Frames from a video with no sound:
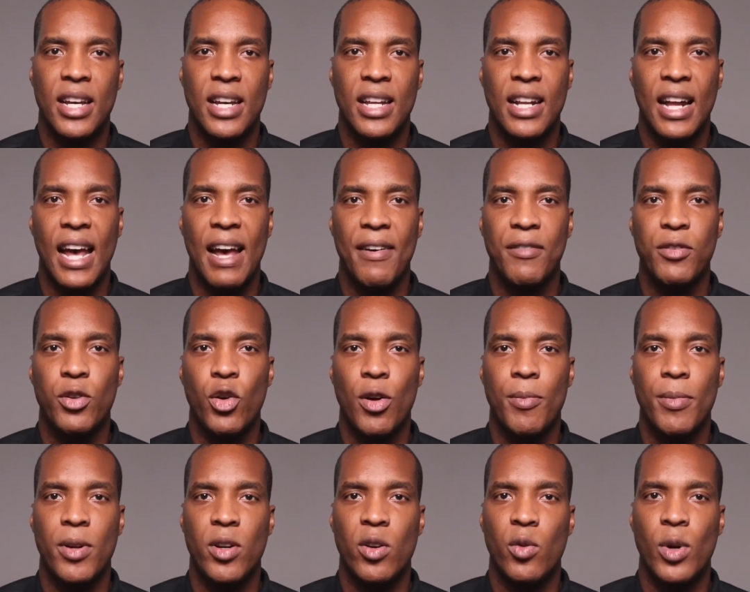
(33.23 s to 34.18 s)
and I have
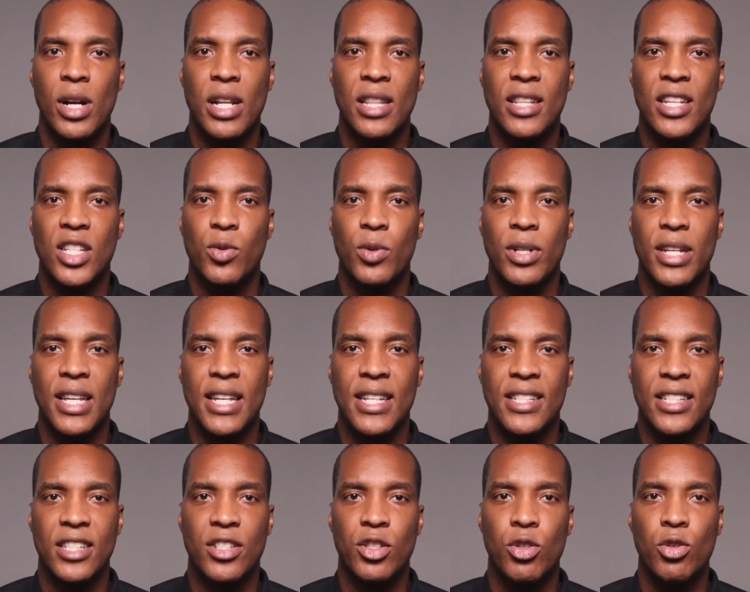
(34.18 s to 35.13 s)
Dortmund winning this one
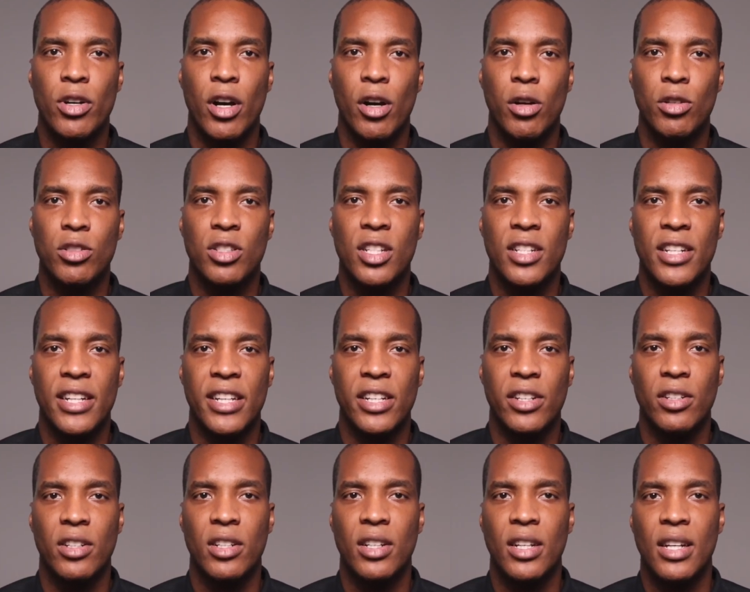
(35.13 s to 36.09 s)
easy, two goals to
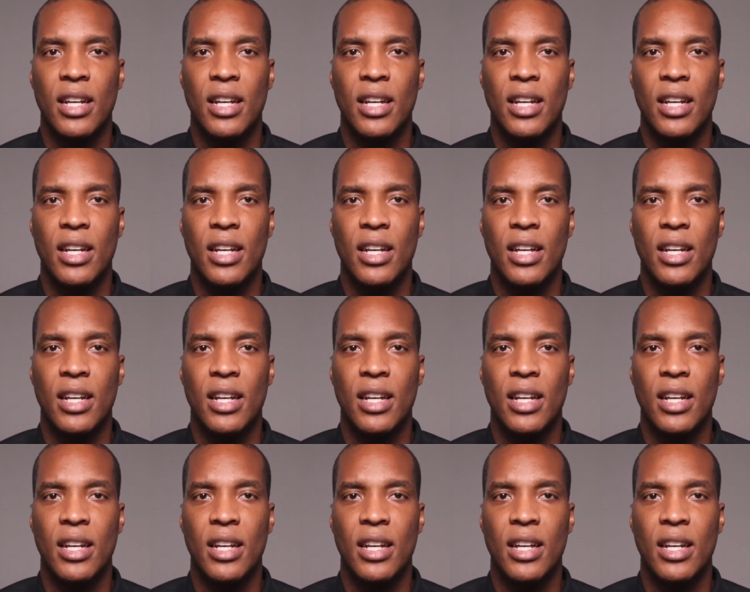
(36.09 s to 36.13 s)
nil.